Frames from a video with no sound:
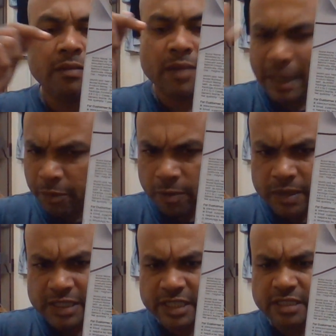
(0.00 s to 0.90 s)
laptop
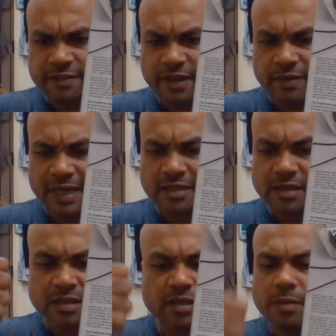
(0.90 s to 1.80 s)
needs 65 watts.
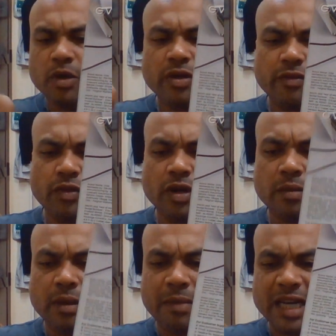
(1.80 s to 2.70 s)
This is able to give you
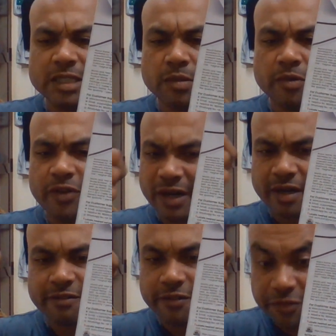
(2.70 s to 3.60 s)
a maximum of
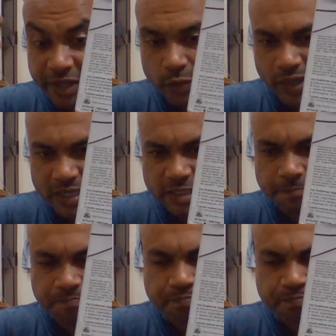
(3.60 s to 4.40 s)
115 watts,